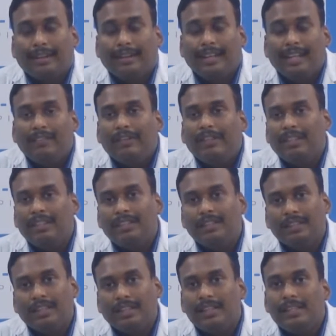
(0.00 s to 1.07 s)
deal with
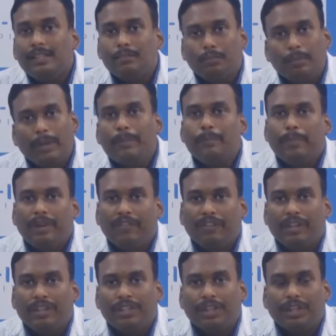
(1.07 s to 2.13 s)
this is by
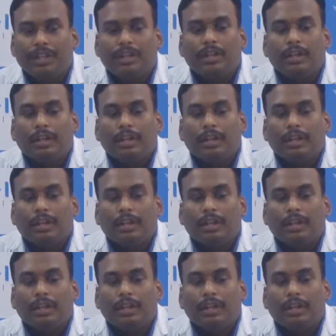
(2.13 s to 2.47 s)
prevention.